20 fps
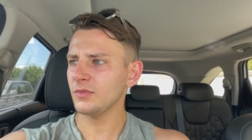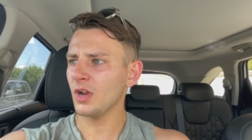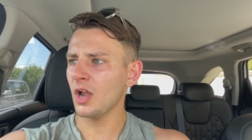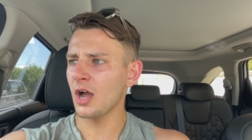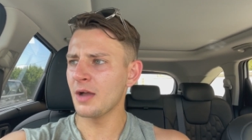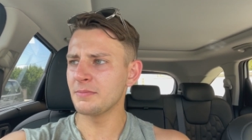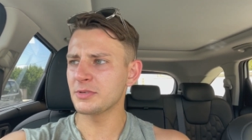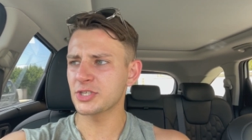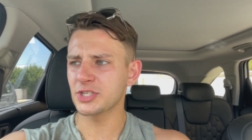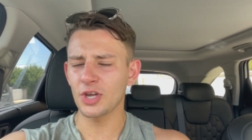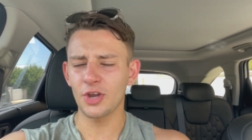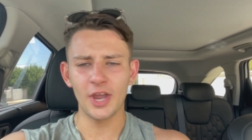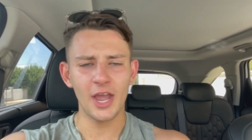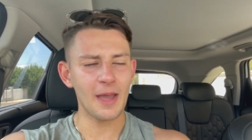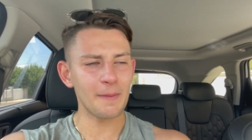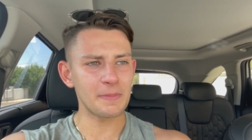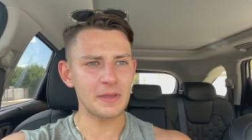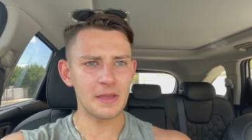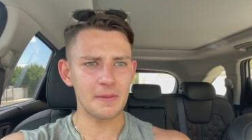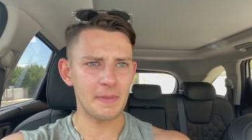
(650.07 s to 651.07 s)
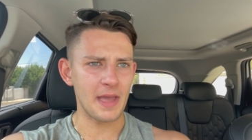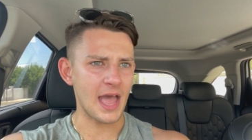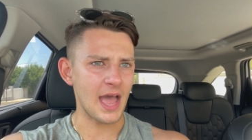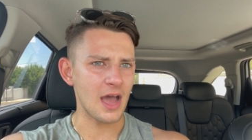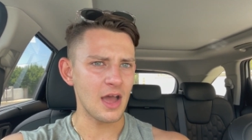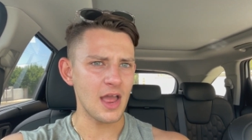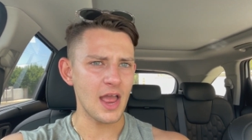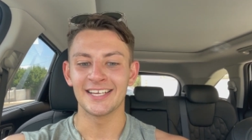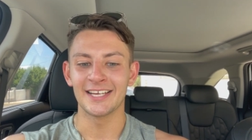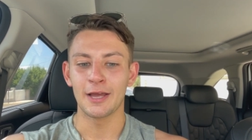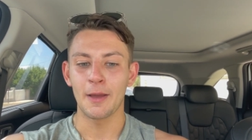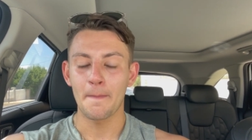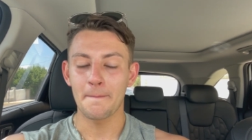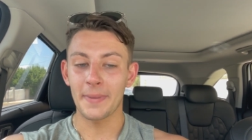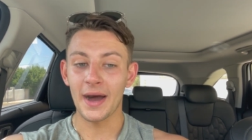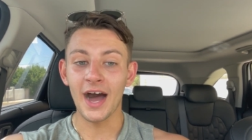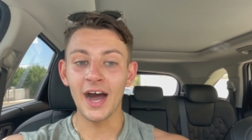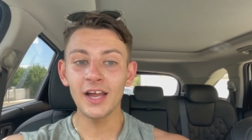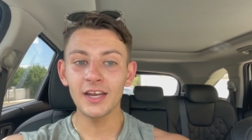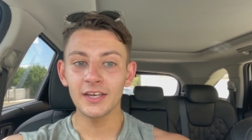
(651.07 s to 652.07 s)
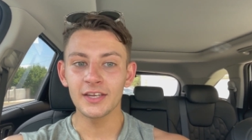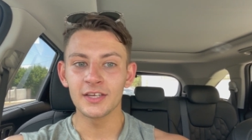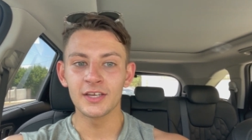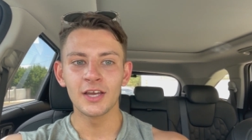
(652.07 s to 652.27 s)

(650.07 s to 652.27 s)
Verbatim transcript: I'm so happy about, but